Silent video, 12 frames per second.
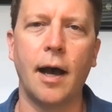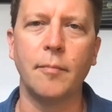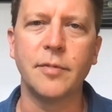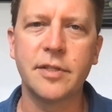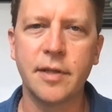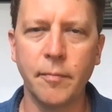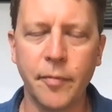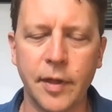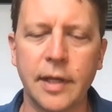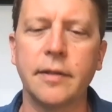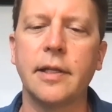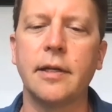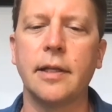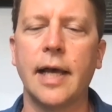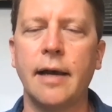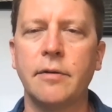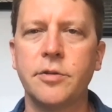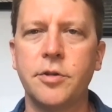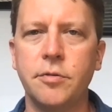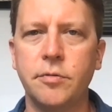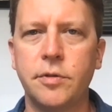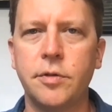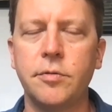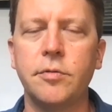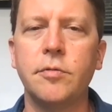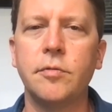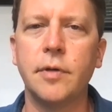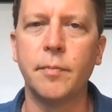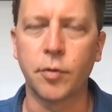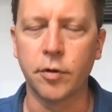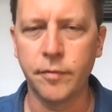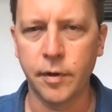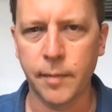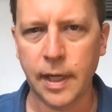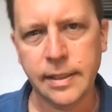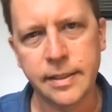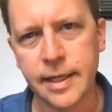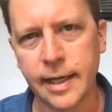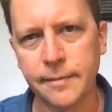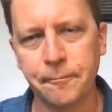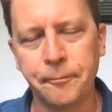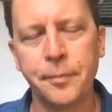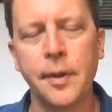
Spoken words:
something that allows you to improve your mindset